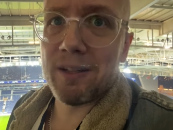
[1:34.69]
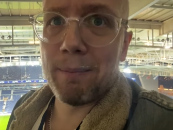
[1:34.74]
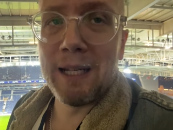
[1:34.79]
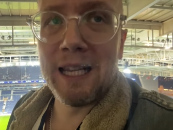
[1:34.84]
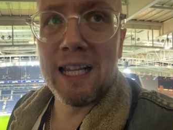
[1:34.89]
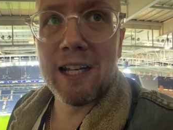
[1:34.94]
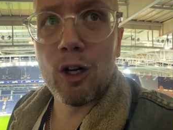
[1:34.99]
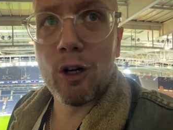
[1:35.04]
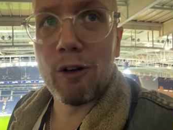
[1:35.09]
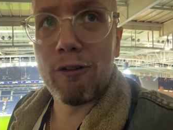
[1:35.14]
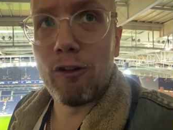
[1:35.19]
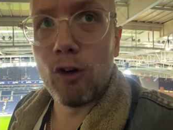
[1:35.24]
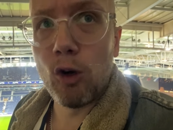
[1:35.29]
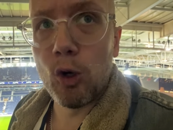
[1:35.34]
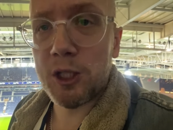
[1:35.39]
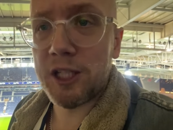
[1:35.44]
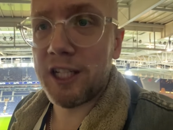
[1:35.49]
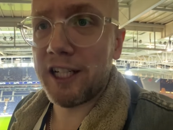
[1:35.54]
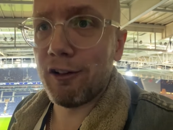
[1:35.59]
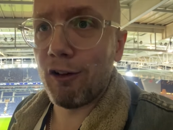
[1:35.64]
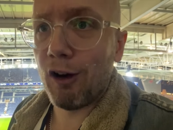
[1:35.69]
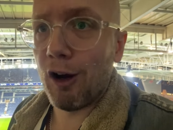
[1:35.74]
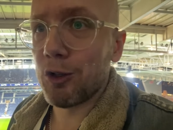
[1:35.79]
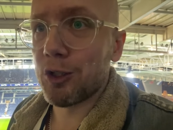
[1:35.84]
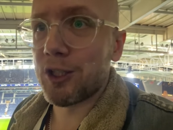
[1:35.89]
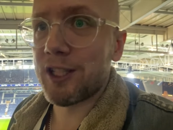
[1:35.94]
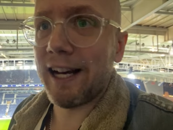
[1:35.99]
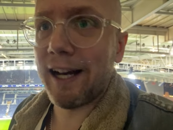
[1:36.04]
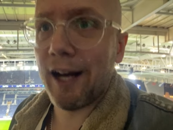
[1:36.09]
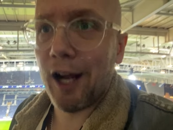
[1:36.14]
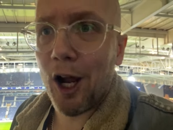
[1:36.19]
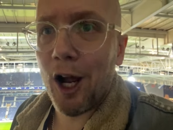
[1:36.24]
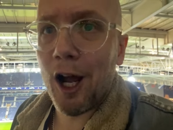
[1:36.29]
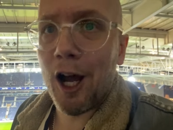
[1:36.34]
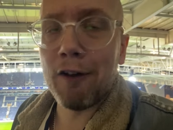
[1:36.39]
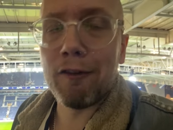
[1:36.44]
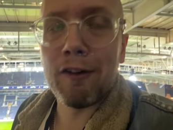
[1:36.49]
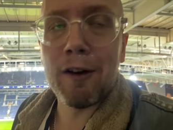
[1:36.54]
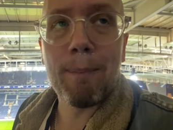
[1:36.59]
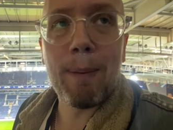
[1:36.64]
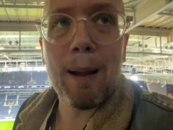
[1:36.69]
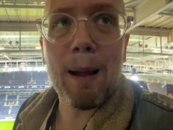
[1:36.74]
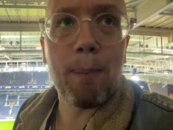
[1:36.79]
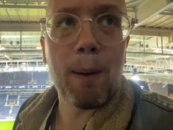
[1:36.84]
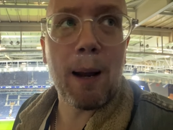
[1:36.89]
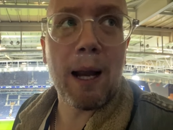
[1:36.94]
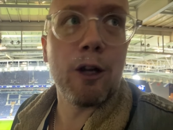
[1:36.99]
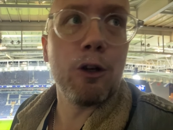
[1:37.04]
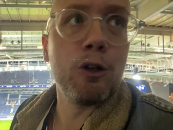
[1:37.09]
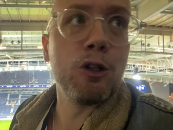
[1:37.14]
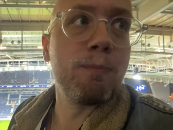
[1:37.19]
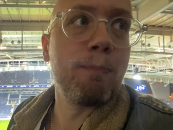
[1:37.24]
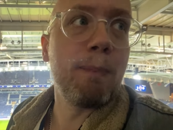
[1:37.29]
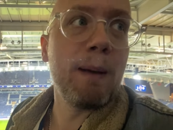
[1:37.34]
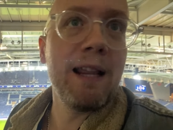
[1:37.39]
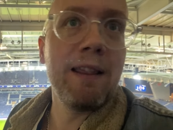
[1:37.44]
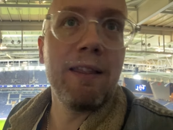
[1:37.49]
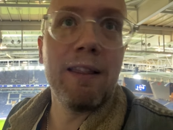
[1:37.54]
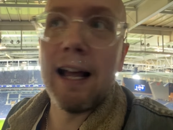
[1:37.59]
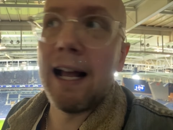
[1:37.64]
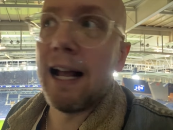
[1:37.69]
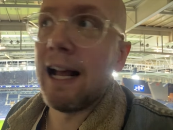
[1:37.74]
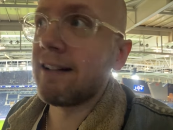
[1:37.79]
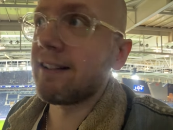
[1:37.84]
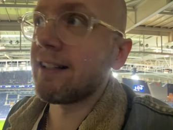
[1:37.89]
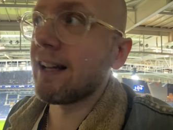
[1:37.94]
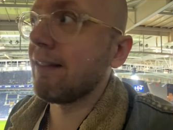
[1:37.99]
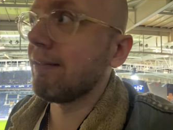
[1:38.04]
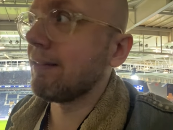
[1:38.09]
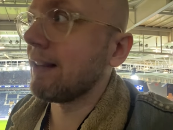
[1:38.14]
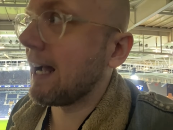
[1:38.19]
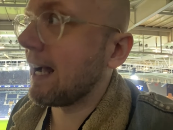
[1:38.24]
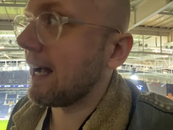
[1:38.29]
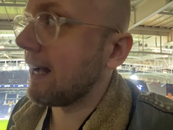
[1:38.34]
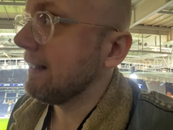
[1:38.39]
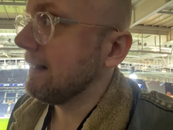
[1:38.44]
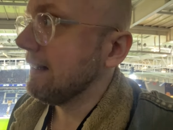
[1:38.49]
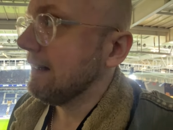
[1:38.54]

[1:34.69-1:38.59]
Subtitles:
I mean, they've got a 40-year-old centre-half in Pepe who's been there, done that.